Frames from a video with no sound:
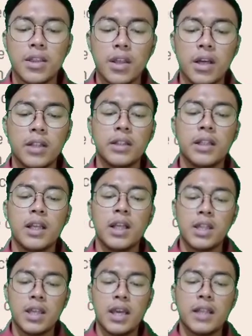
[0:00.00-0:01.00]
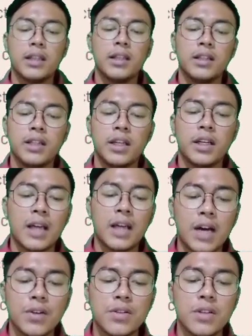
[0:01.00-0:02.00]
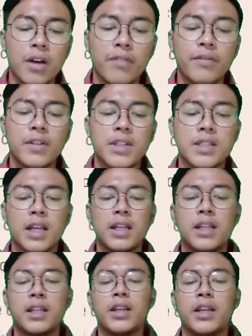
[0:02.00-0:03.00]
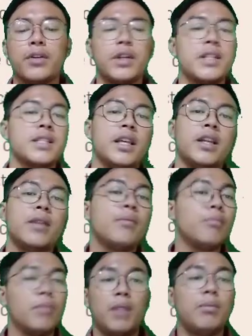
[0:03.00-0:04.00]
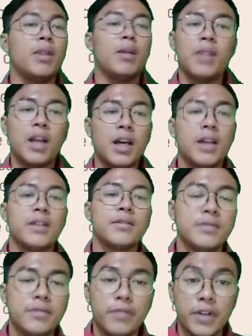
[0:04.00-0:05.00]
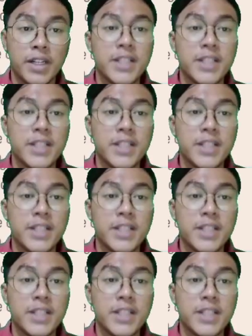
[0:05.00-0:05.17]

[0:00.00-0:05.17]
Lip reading: thought that the cause of the sudden increase in blah blah blah, for